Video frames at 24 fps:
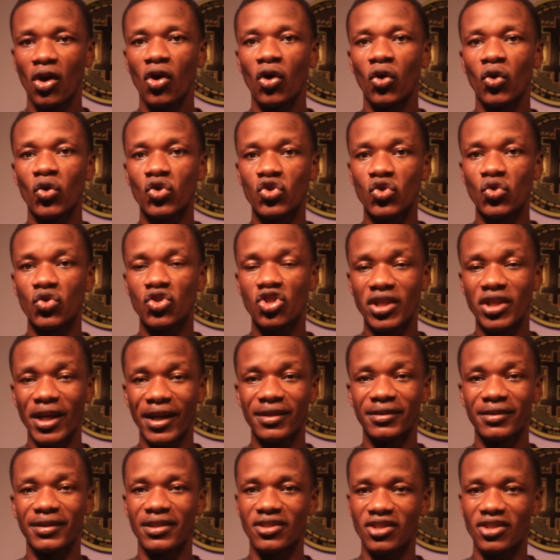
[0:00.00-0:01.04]
Also check
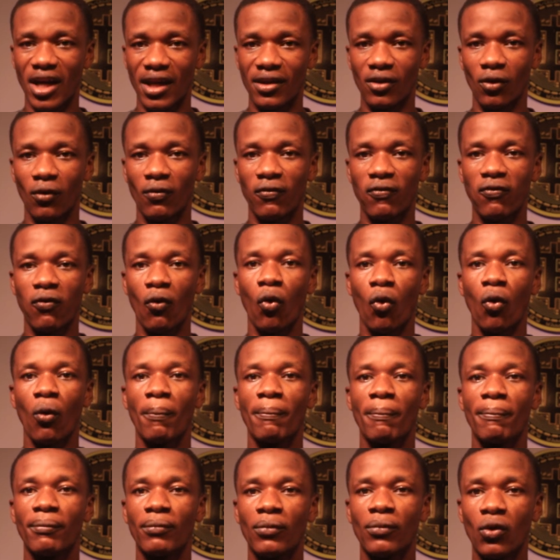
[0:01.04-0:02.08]
the channel for
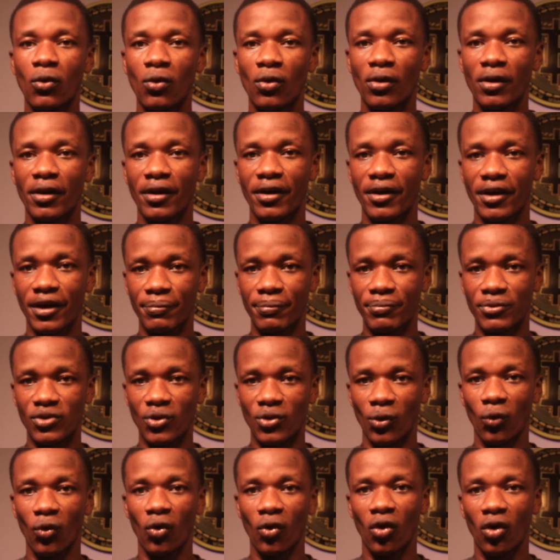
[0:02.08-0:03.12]
more
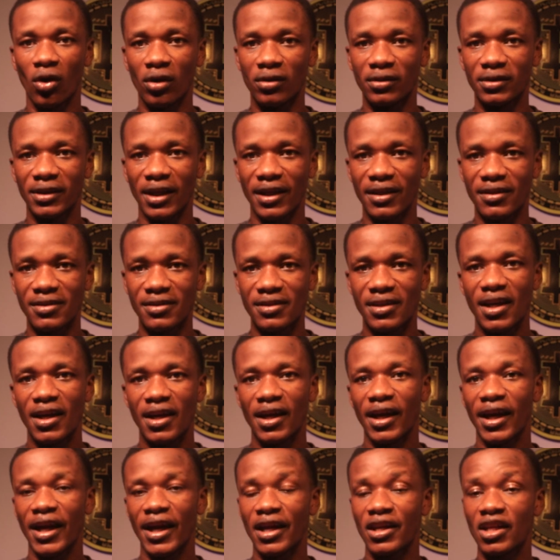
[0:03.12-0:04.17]
crypto content.
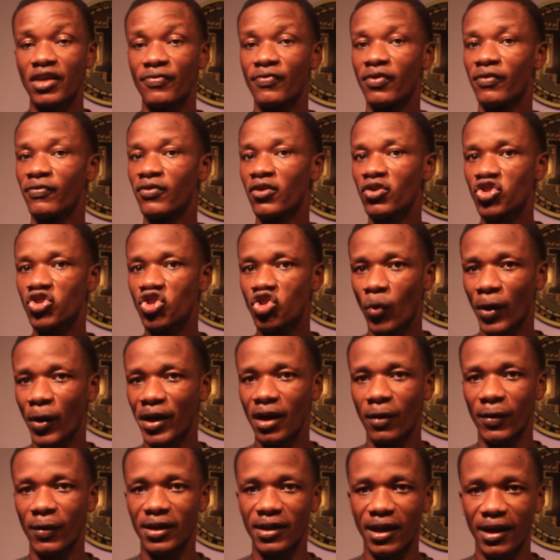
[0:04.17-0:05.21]
And if you've not joined
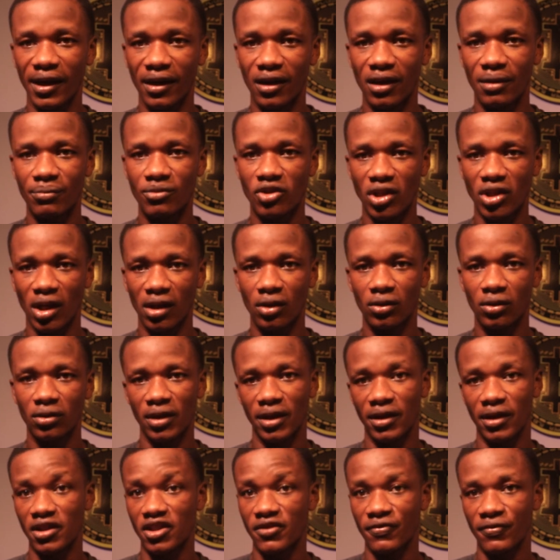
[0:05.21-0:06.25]
our Telegram channel,
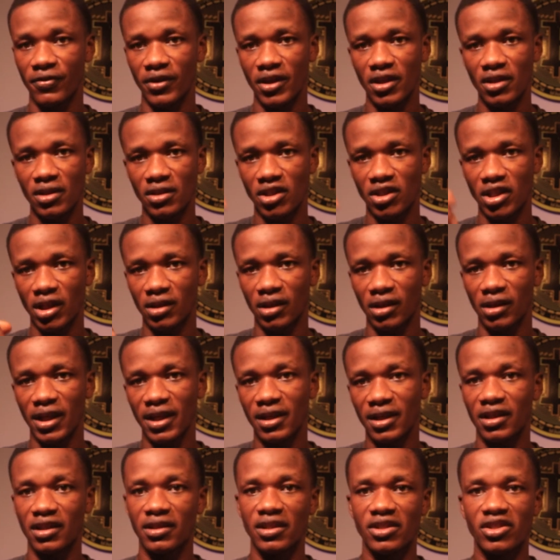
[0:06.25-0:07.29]
it is free. Check the link
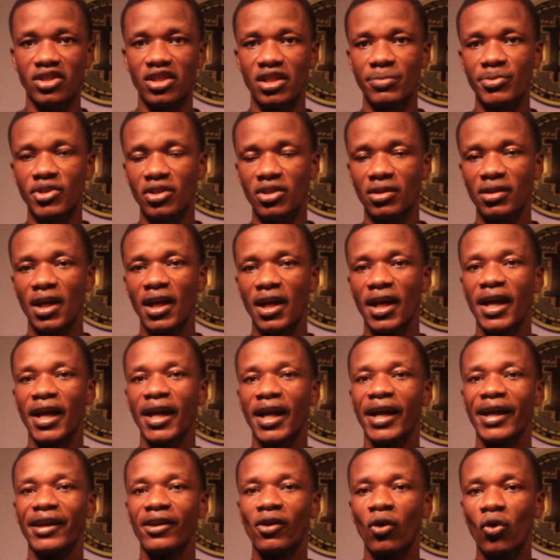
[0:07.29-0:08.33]
in the description
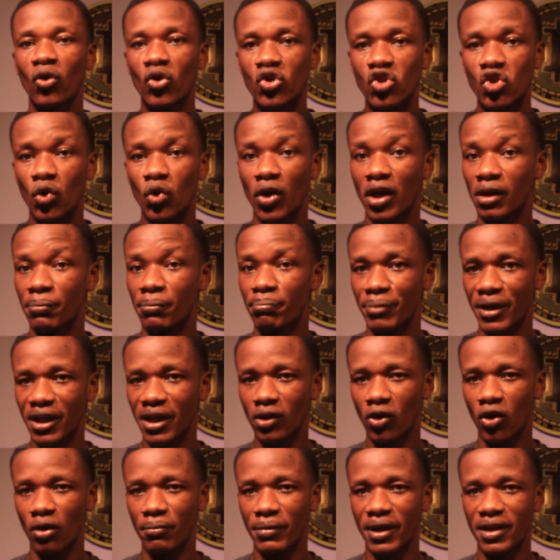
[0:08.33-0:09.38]
and also in the
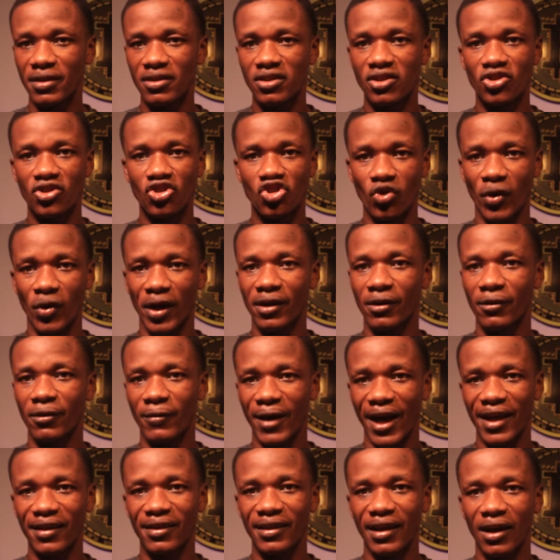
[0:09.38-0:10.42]
pinned comment. Join
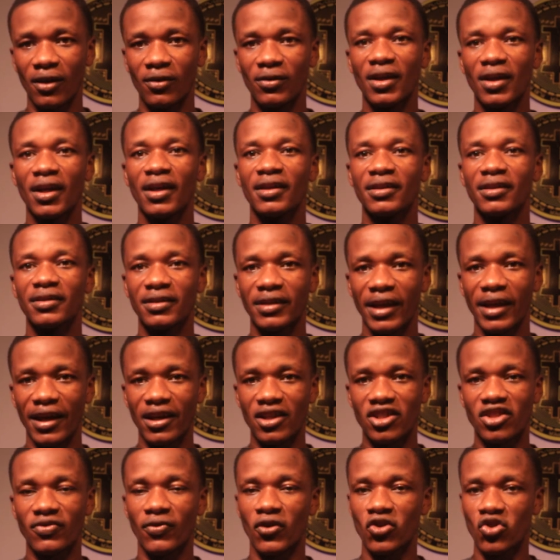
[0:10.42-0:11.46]
right now.
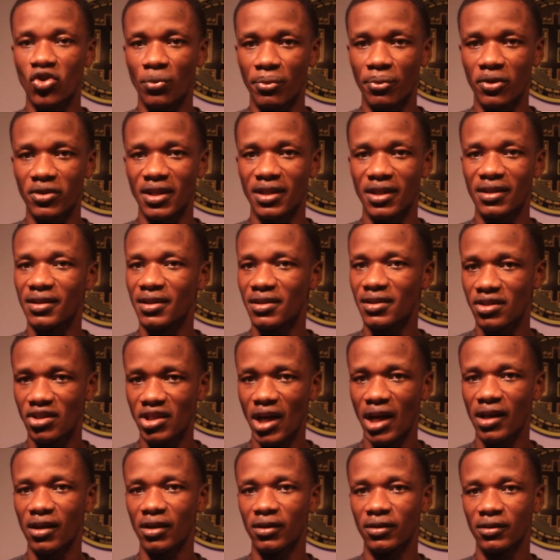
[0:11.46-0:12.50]
Thanks for supporting this
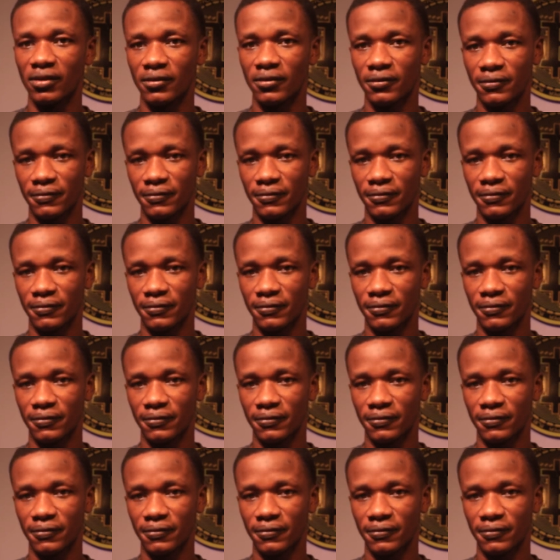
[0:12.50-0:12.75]
channel.